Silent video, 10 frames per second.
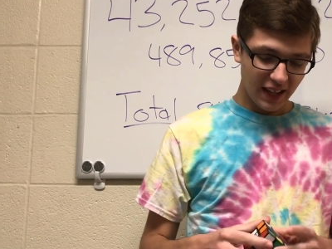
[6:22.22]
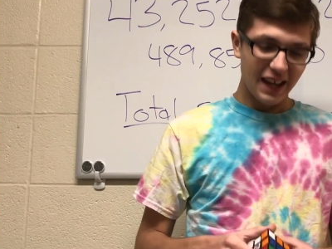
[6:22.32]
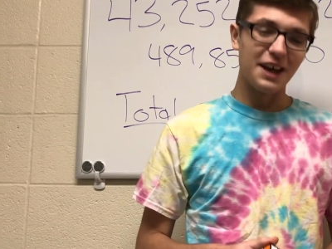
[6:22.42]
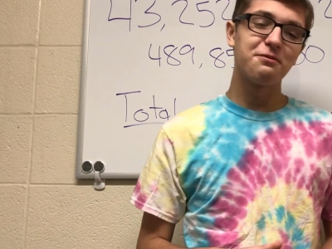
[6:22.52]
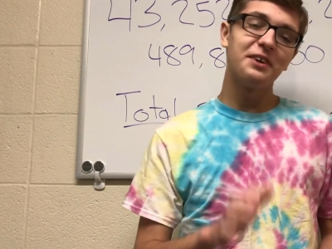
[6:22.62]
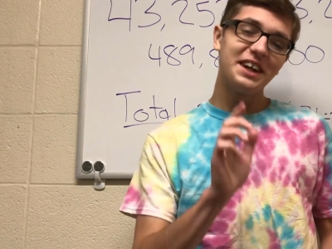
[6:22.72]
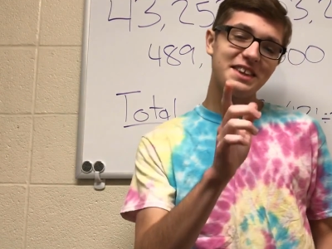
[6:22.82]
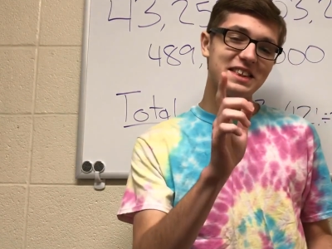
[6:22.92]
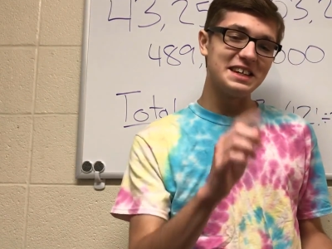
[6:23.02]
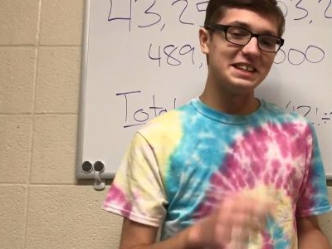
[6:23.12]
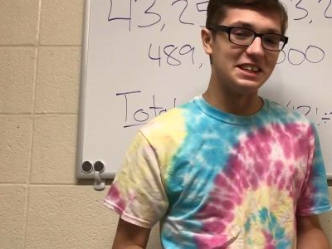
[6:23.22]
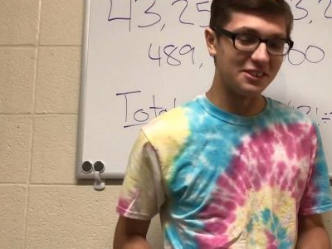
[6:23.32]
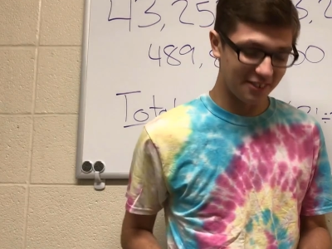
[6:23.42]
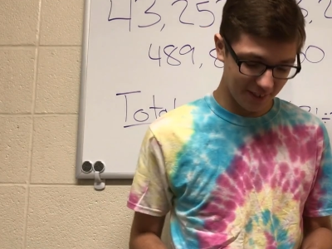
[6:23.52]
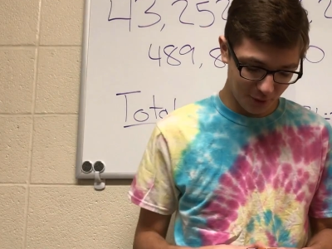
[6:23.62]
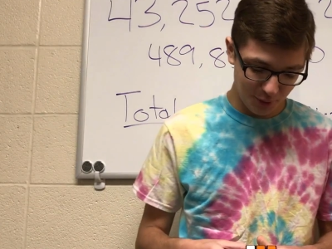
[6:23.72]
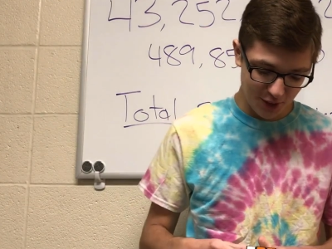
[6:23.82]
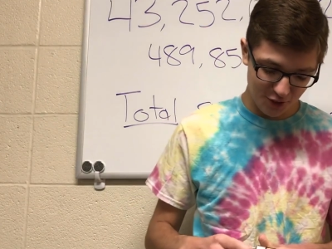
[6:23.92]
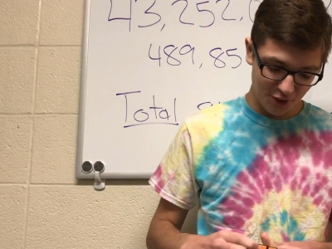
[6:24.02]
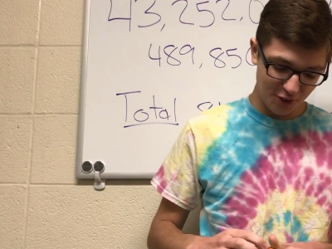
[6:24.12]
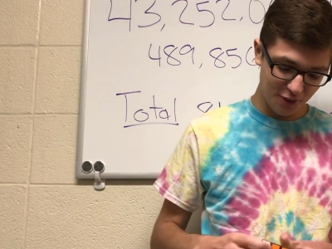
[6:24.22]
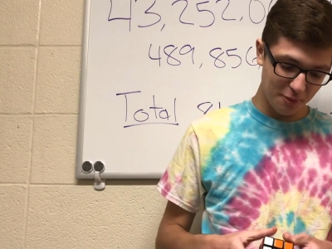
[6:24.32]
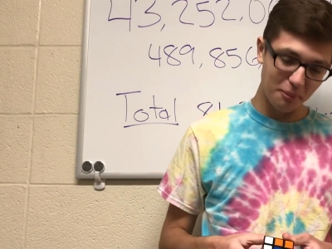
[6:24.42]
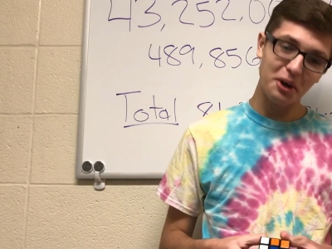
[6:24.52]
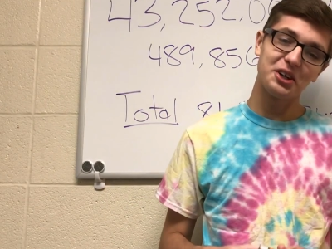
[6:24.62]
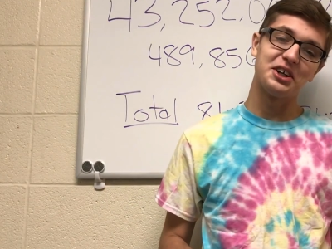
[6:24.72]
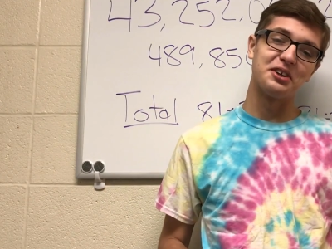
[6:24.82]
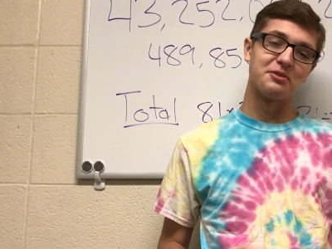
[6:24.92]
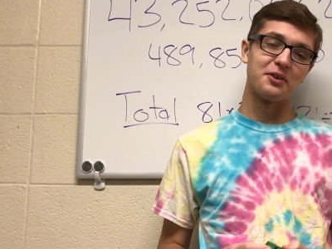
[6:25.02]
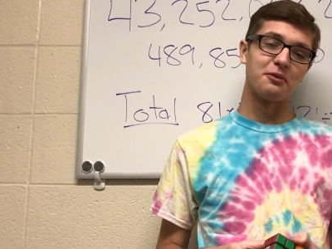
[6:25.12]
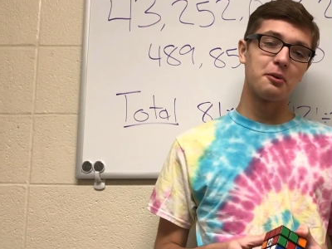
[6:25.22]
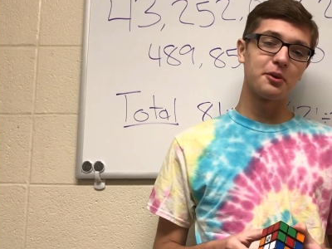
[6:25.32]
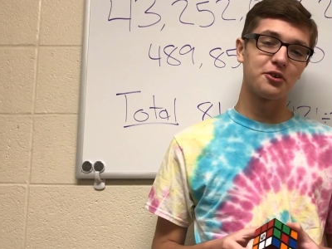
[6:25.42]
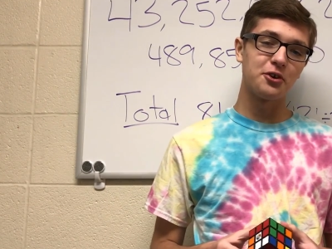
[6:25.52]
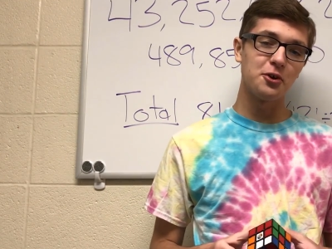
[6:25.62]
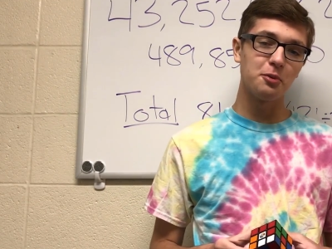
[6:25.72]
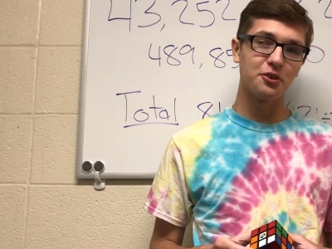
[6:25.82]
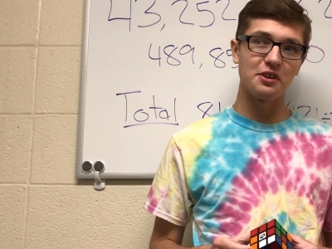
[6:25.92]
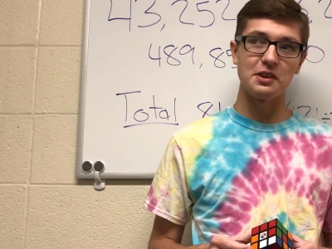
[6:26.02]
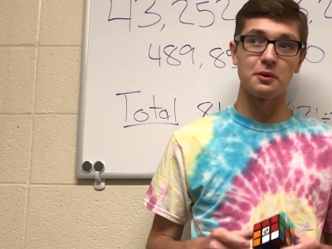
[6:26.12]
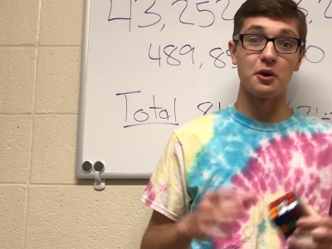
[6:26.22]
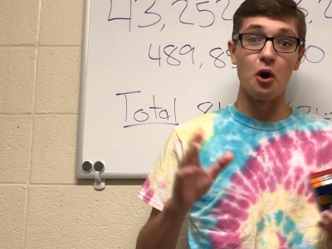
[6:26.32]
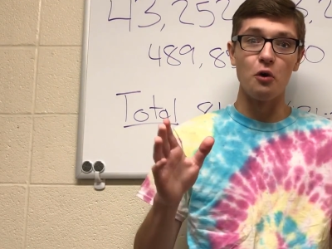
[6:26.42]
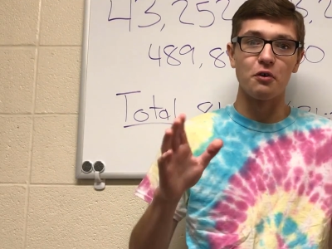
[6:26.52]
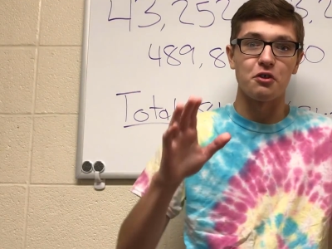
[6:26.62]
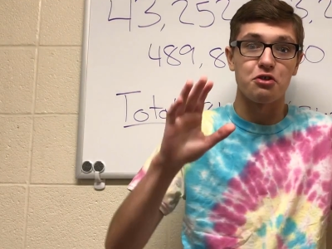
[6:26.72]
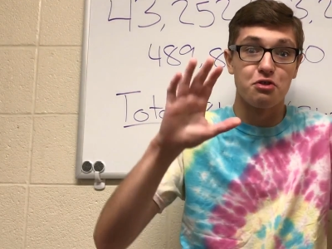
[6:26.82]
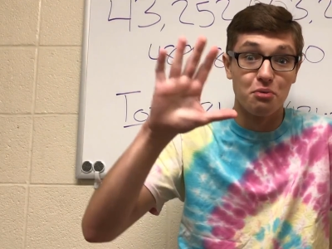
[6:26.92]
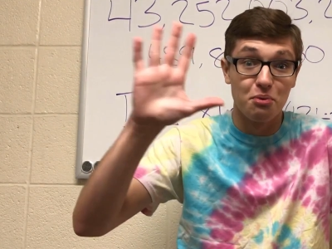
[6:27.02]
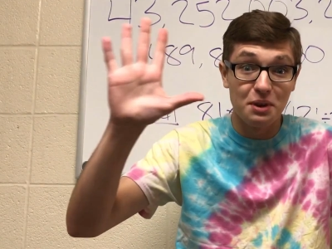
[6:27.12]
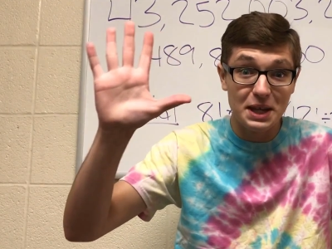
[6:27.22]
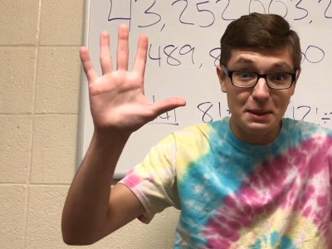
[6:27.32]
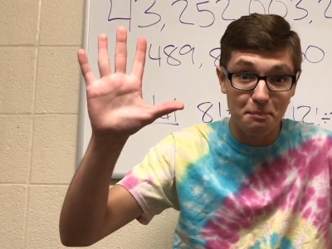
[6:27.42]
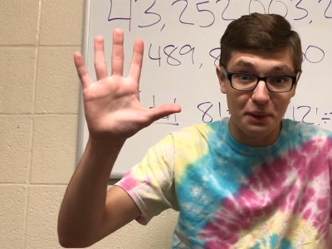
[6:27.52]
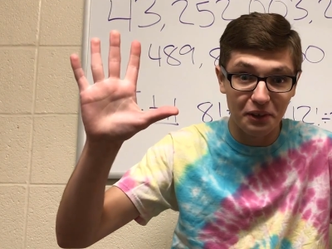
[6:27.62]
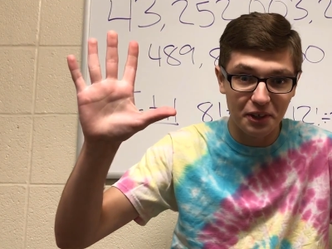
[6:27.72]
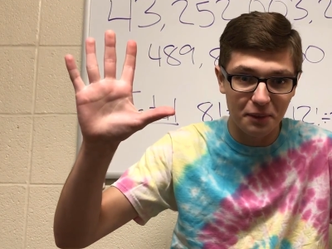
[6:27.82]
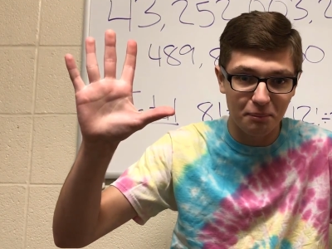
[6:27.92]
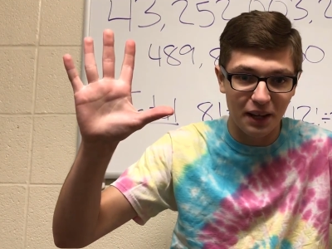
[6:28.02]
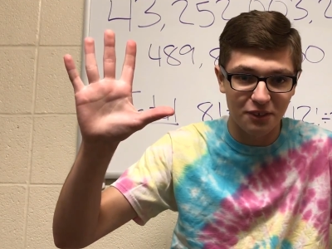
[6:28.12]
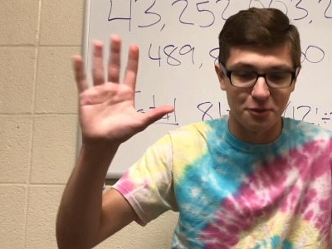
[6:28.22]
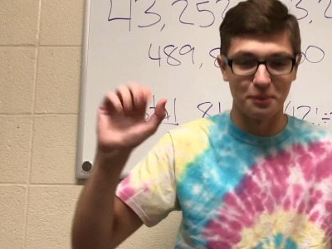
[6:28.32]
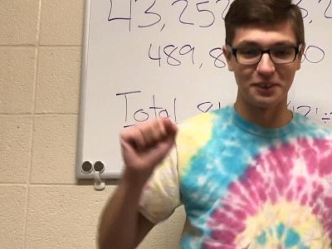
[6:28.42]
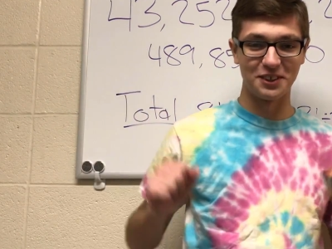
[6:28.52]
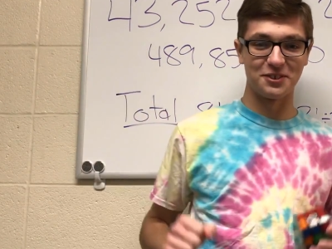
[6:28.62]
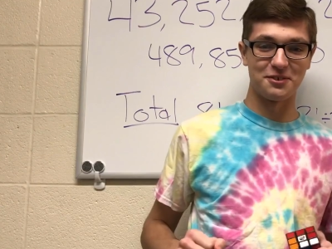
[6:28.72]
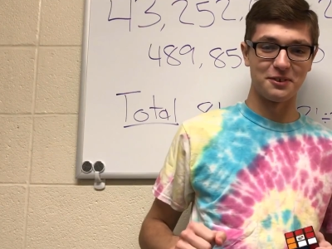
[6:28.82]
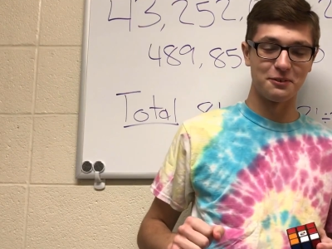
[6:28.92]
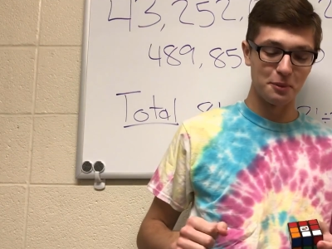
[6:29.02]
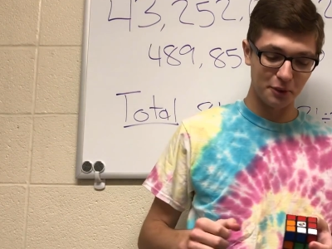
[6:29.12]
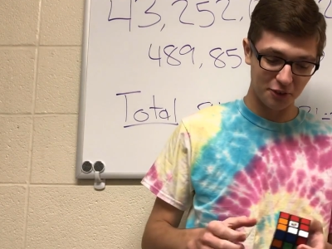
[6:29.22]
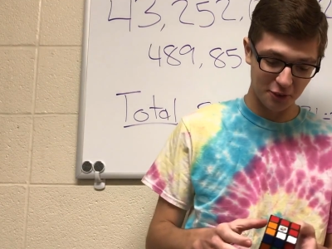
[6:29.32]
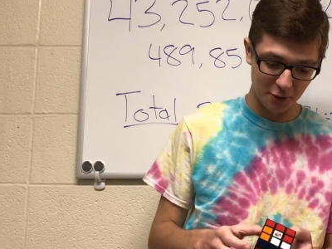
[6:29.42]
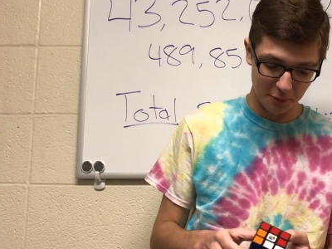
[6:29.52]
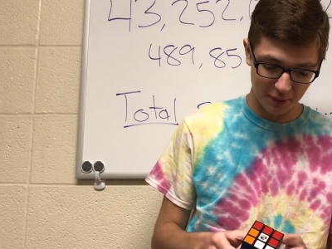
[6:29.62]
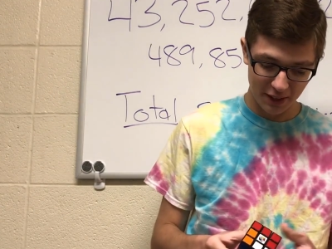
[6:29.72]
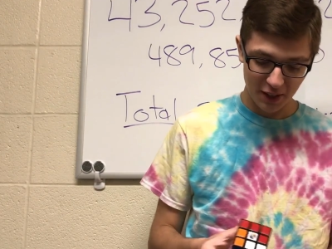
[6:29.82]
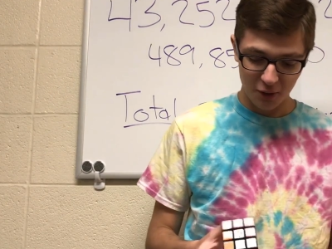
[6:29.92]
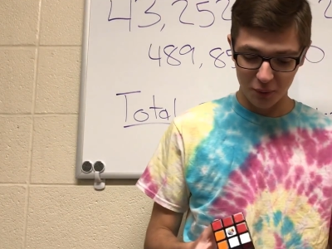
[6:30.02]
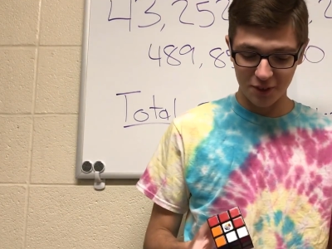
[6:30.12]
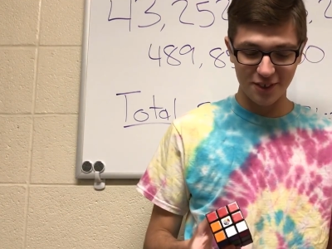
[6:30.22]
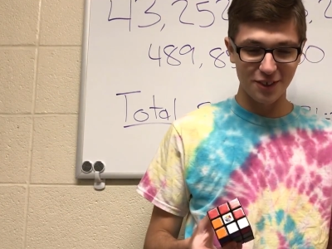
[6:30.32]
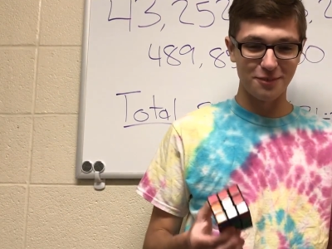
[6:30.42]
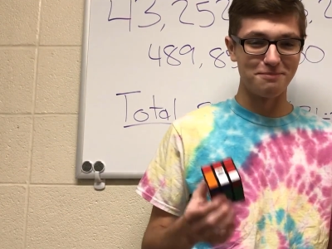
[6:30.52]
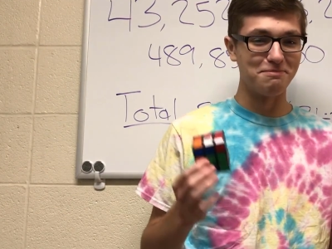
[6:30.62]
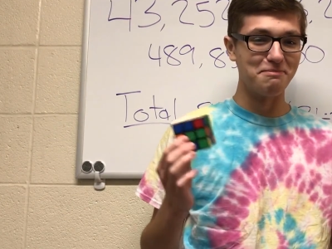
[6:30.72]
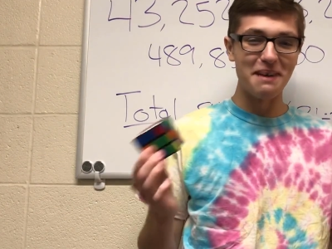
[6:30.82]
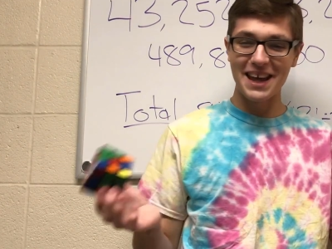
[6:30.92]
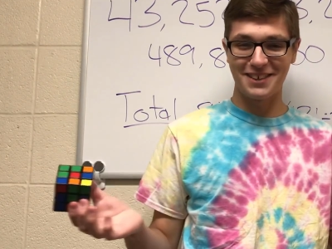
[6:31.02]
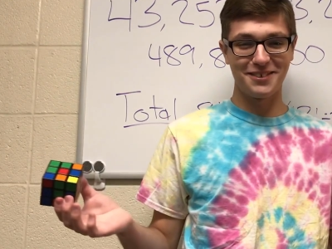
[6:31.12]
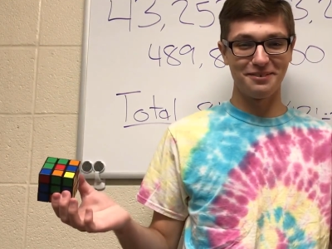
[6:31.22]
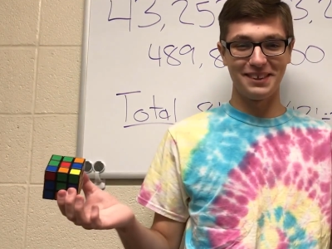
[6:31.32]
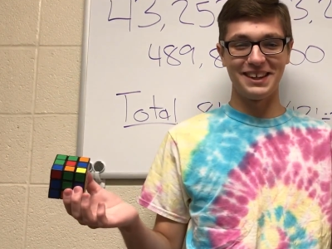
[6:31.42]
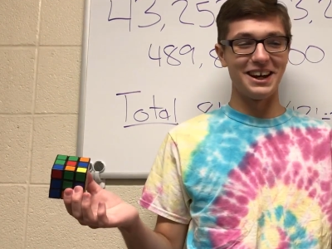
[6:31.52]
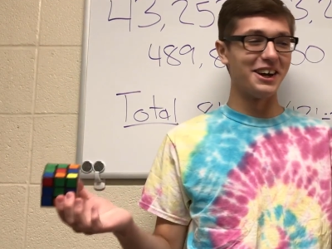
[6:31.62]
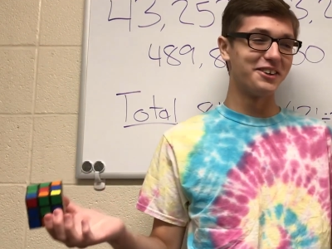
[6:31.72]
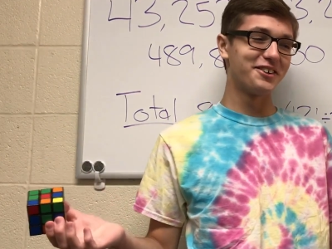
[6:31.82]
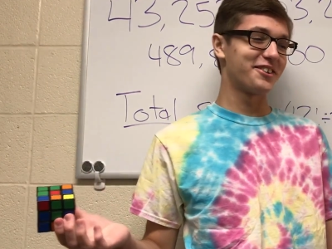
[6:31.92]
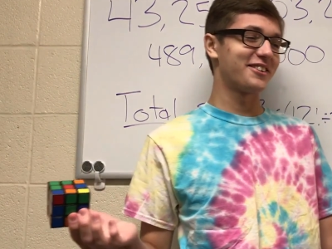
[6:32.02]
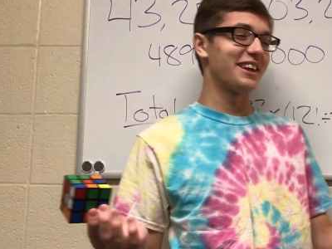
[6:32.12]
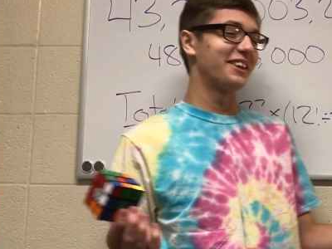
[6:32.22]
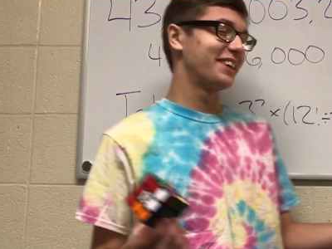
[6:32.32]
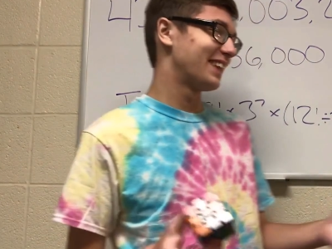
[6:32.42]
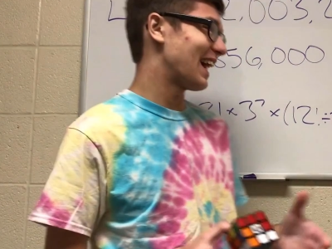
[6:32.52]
A funny thing is, the original marketing for the Rubik's Cube was that there were over 3 billion possibilities for the Rubik's Cube, which is massively underselling the